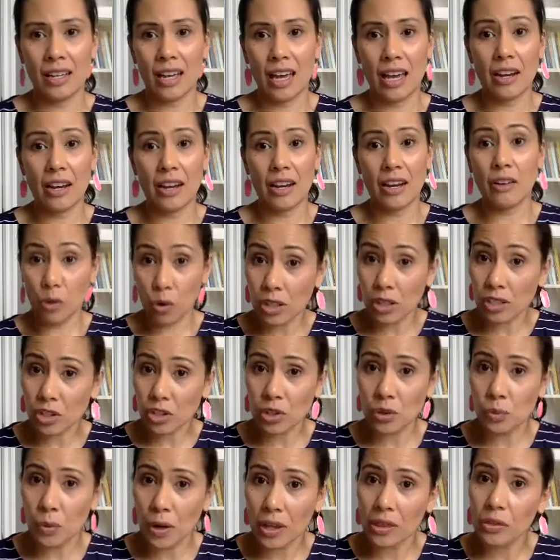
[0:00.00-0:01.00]
and of course
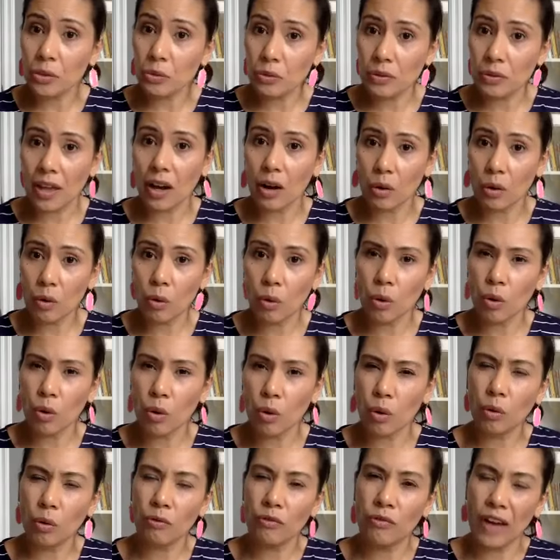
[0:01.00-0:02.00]
she went through that
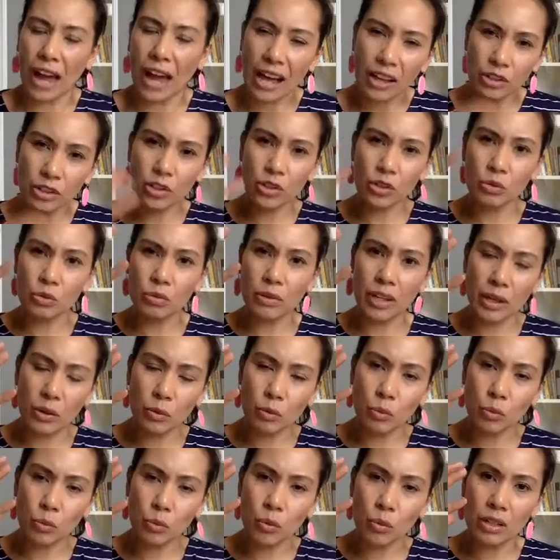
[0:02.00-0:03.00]
whole value,
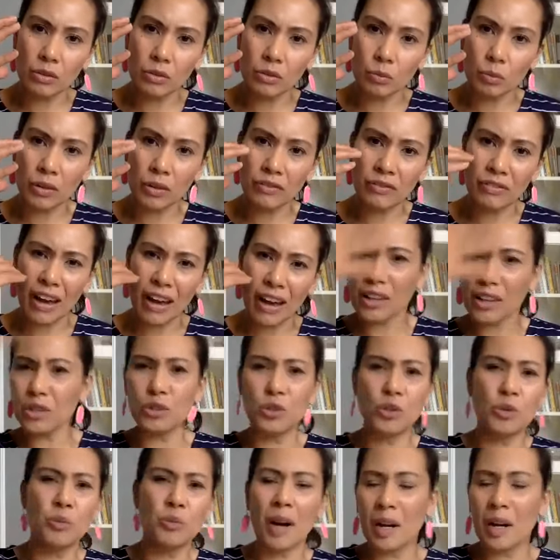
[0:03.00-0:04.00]
what value
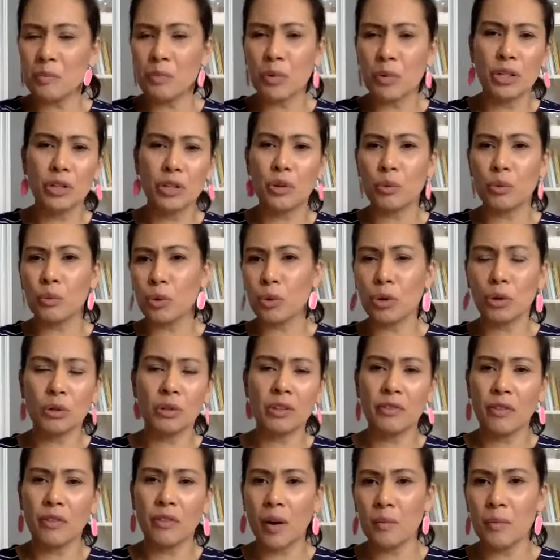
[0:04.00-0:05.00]
do I bring to the world
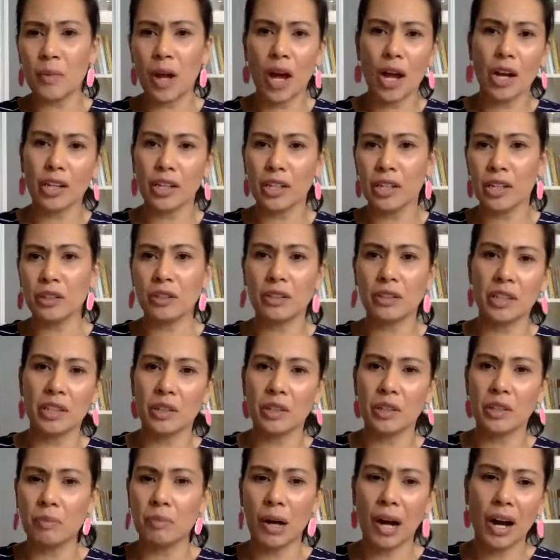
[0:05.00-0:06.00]
if I'm not
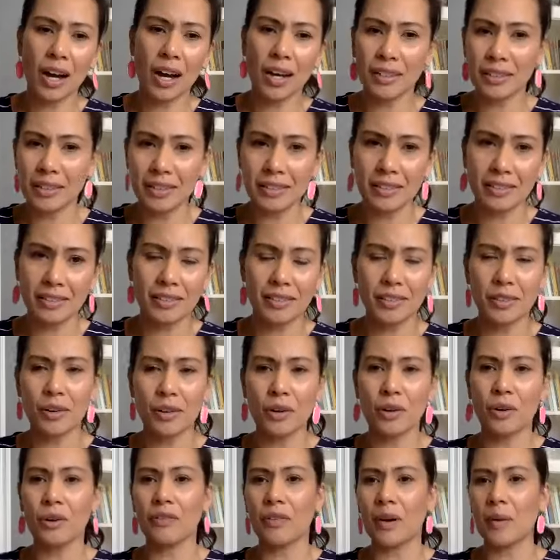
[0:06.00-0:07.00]
healing bodies,
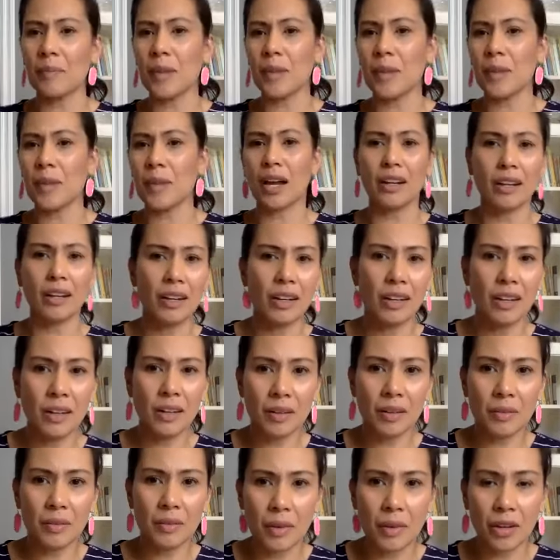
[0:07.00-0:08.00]
if I'm not
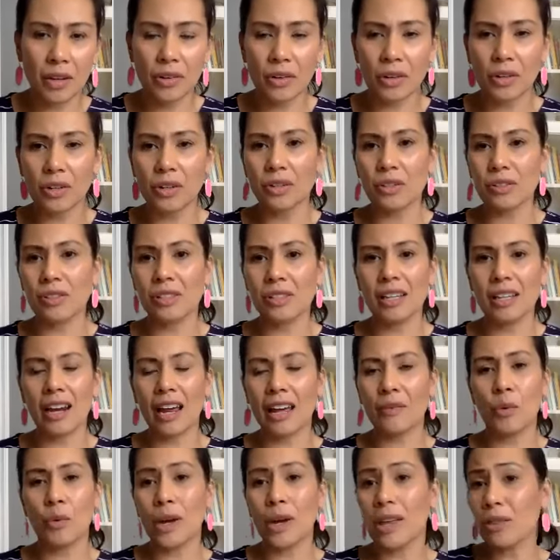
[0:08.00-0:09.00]
a nurse. And I
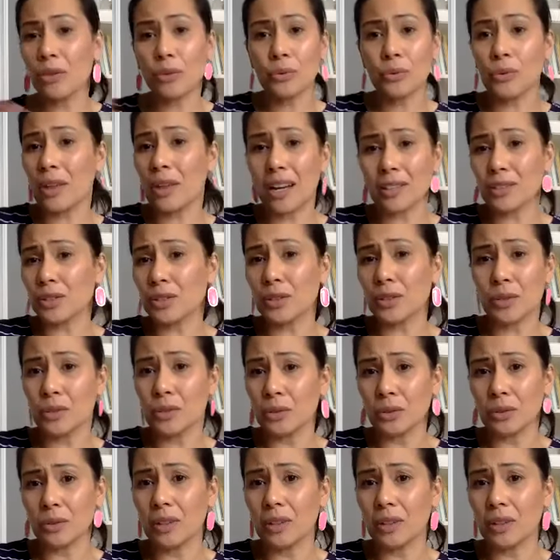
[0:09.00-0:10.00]
went through that
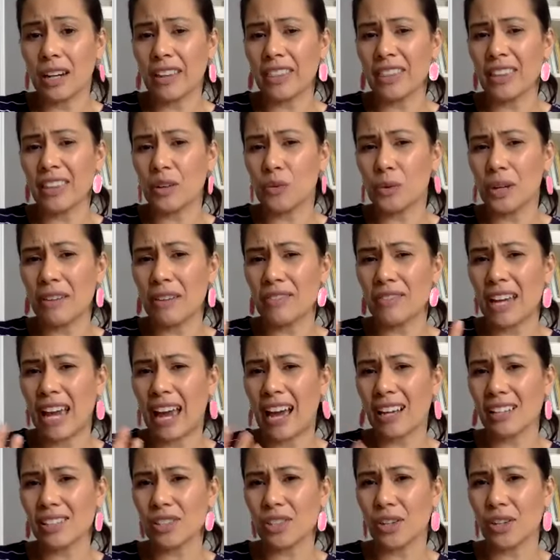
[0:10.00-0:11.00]
too. And I think we have to
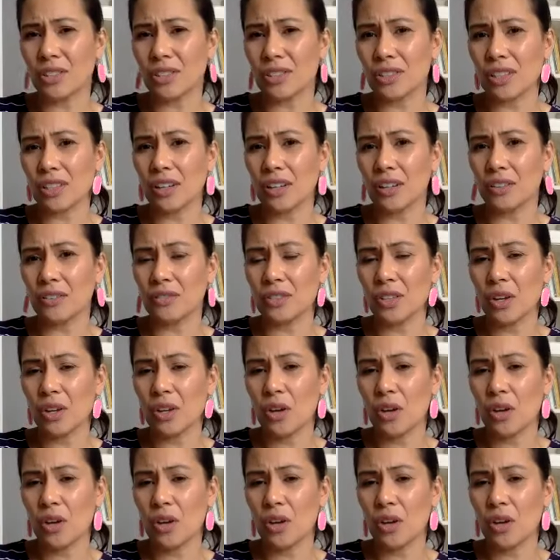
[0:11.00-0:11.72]
ask ourselves,